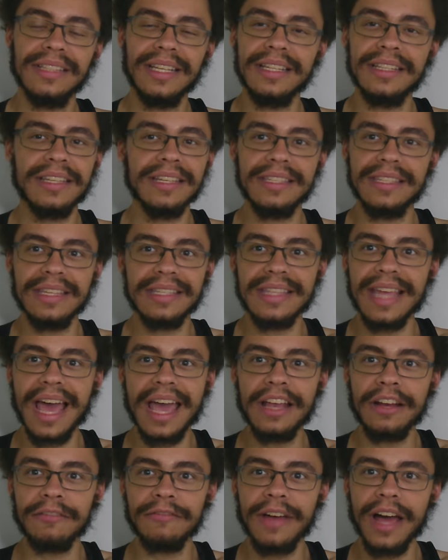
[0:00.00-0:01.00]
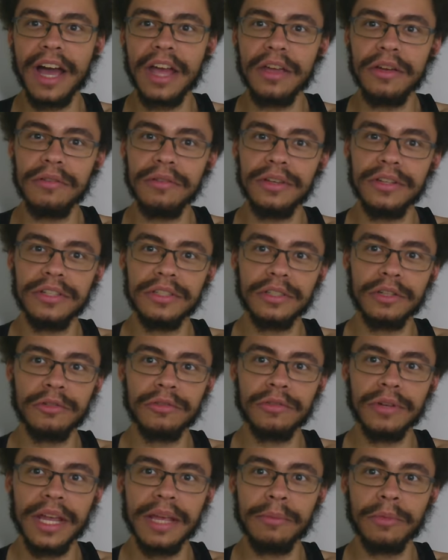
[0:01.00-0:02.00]
Is that your value? You just
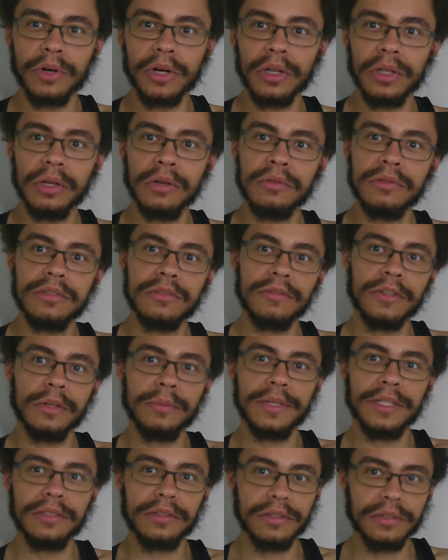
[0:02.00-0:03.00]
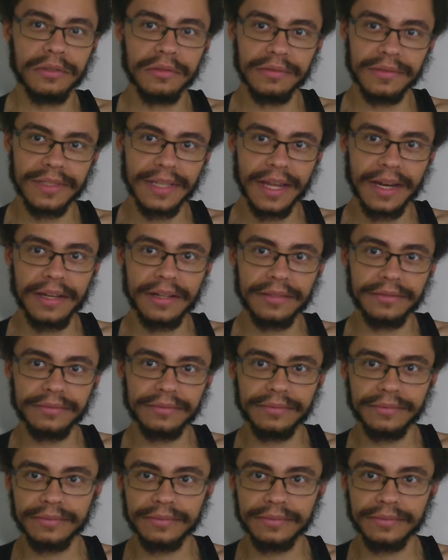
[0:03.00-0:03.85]
create more clones of humans? Is that it?